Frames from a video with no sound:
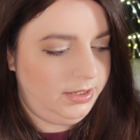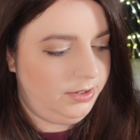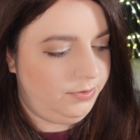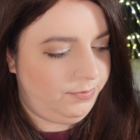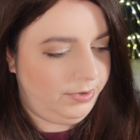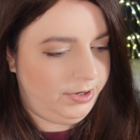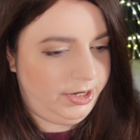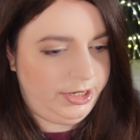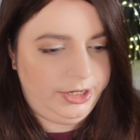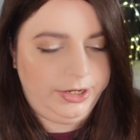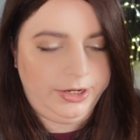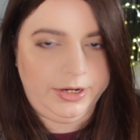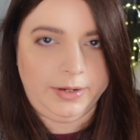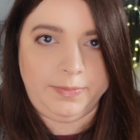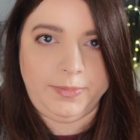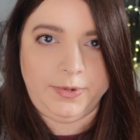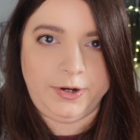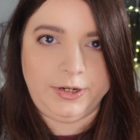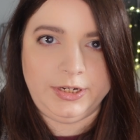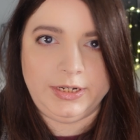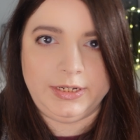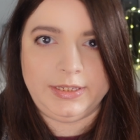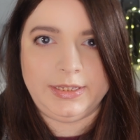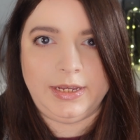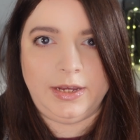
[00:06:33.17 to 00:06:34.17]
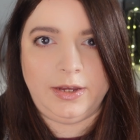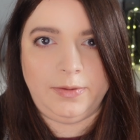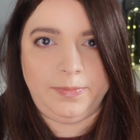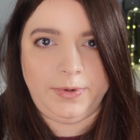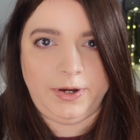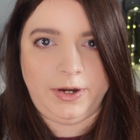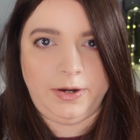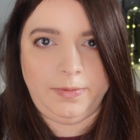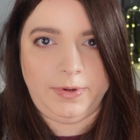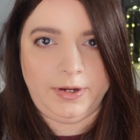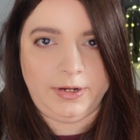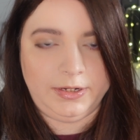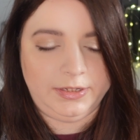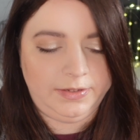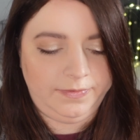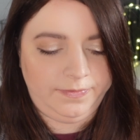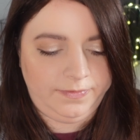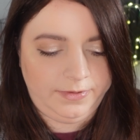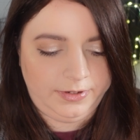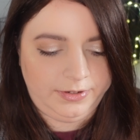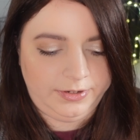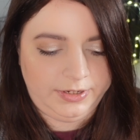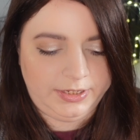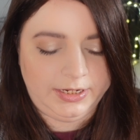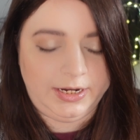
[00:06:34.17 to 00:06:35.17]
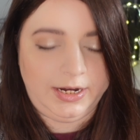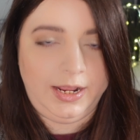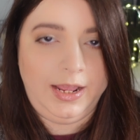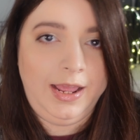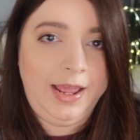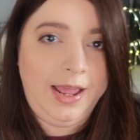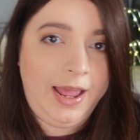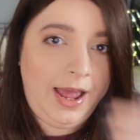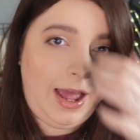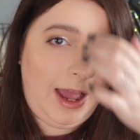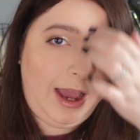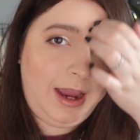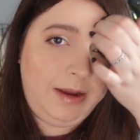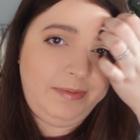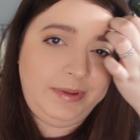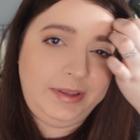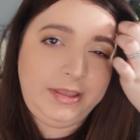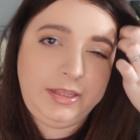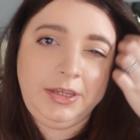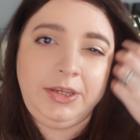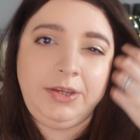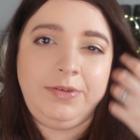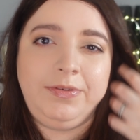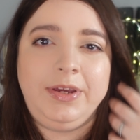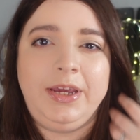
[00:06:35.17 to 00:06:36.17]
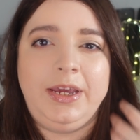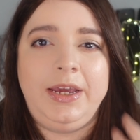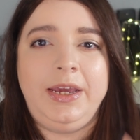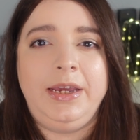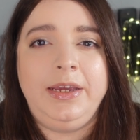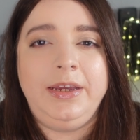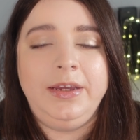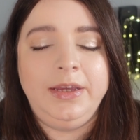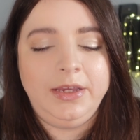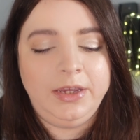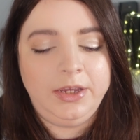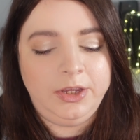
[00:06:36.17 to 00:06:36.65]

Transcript: where you could purchase the Helper Hair Box if you're interested. I'm in the UK.